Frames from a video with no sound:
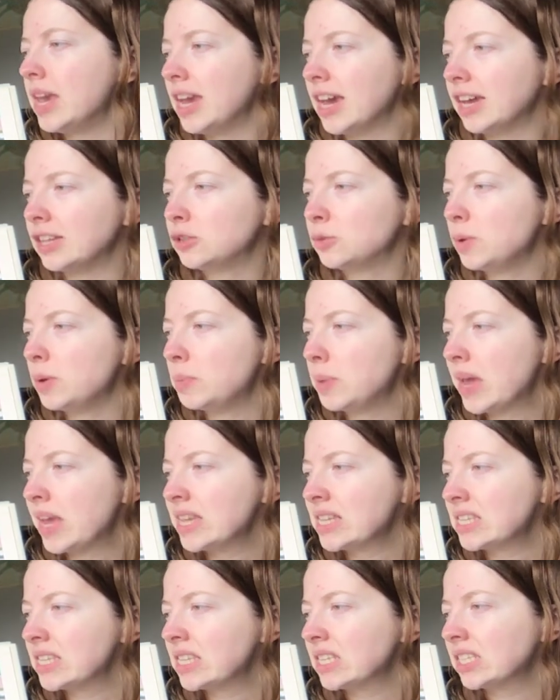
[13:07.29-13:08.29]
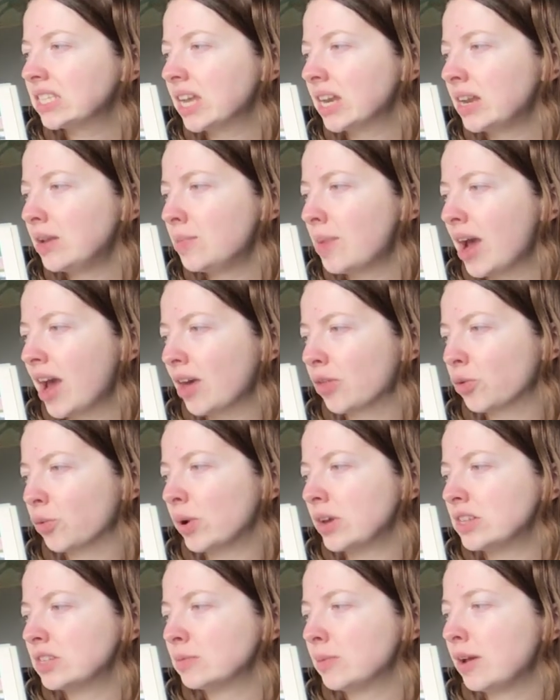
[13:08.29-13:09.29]
As we paced the sunny
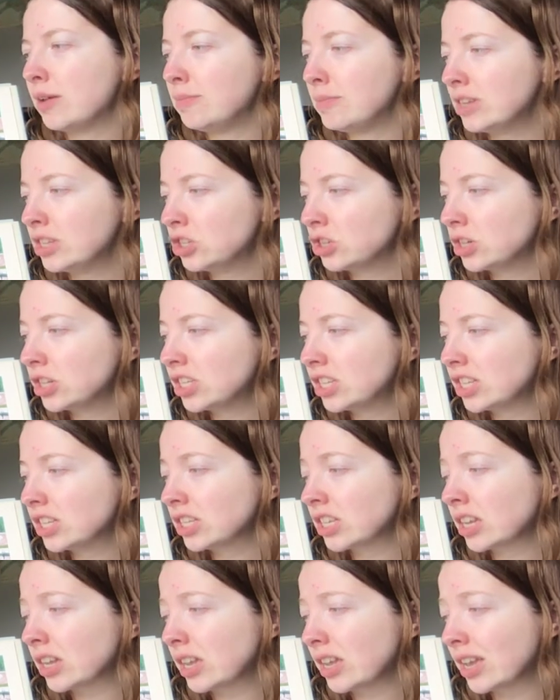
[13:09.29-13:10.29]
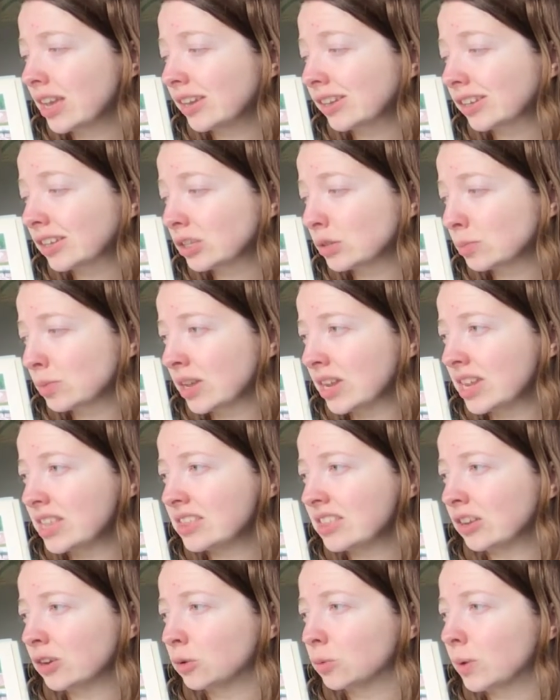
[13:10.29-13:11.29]
pathways, my mistress ex-
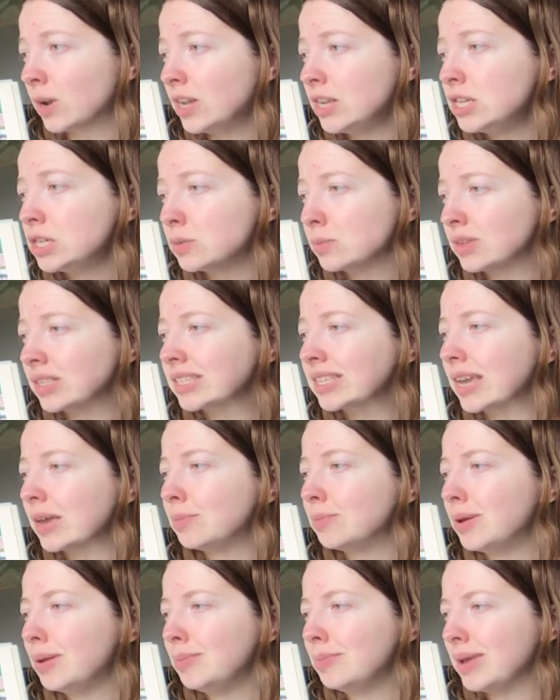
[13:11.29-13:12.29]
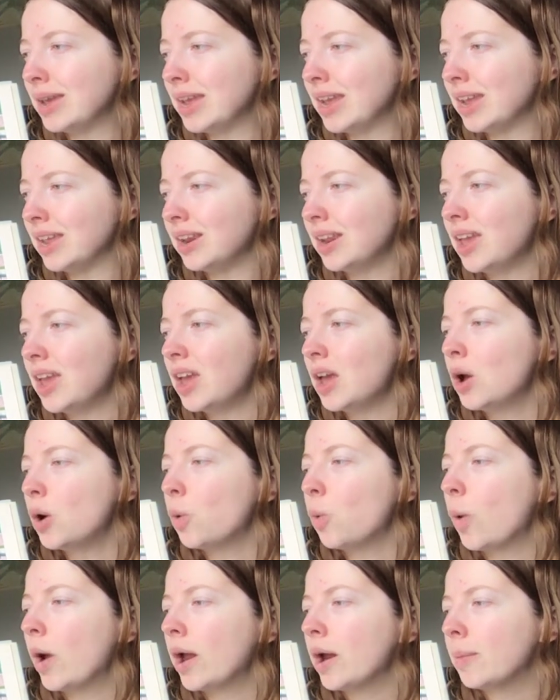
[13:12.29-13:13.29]
explained that arrangements had been made
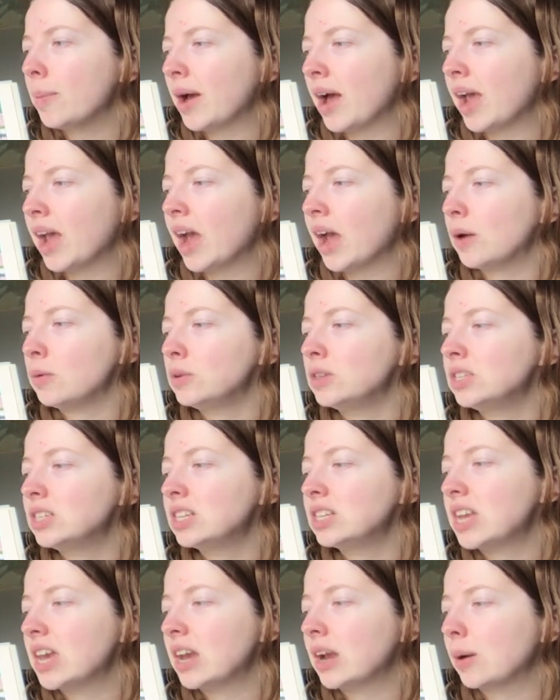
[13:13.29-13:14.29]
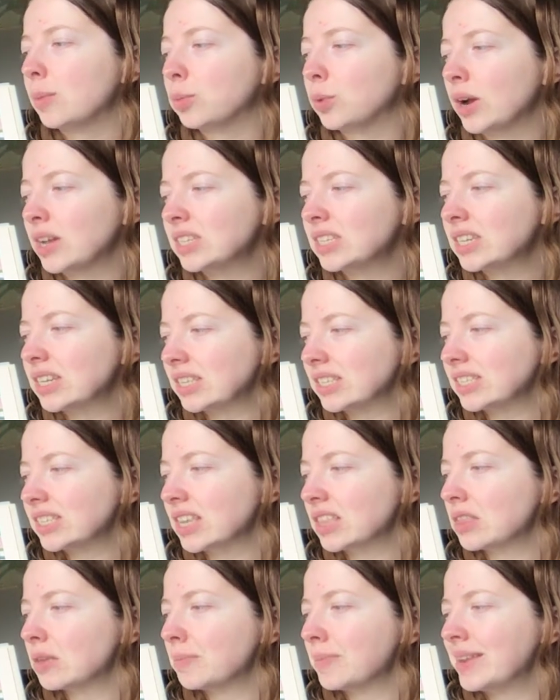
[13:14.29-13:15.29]
whereby I was to take up residence
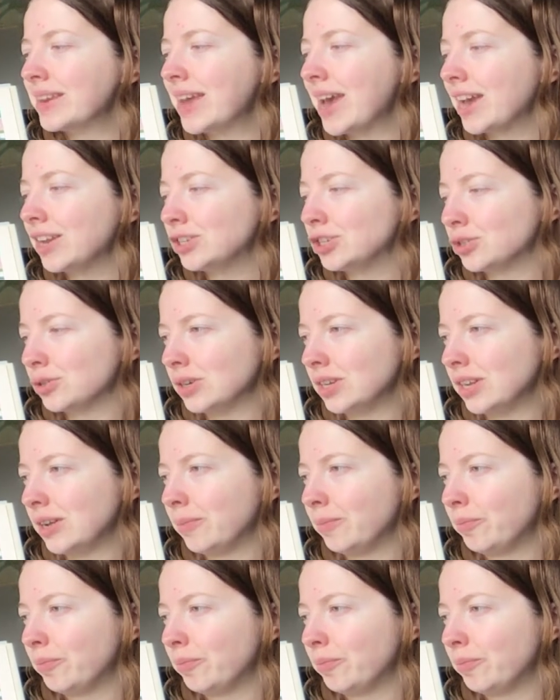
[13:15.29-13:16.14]
at the menagerie.